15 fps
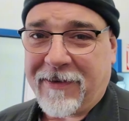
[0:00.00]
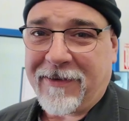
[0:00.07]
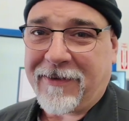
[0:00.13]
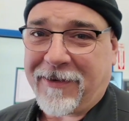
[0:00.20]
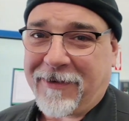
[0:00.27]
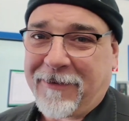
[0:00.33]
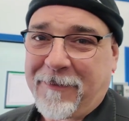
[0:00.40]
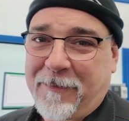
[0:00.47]

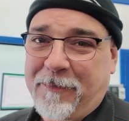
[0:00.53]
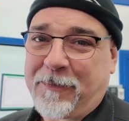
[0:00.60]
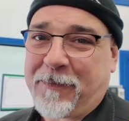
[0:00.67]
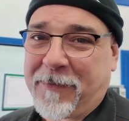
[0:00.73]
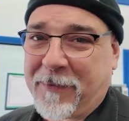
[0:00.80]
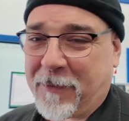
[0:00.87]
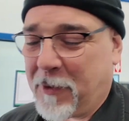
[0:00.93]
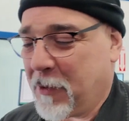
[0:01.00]
so
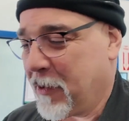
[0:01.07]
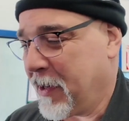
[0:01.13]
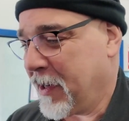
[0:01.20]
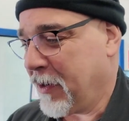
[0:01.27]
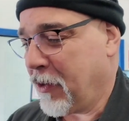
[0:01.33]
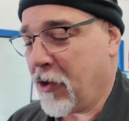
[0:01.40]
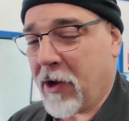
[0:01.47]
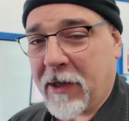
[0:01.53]
we're going
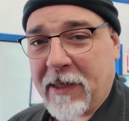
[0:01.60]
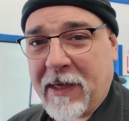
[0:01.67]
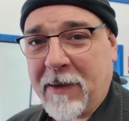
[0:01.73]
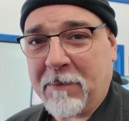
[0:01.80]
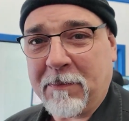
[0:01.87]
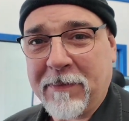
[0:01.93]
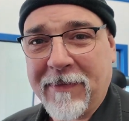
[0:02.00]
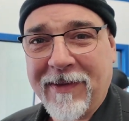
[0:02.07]
on a long
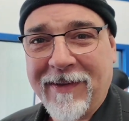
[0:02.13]
time.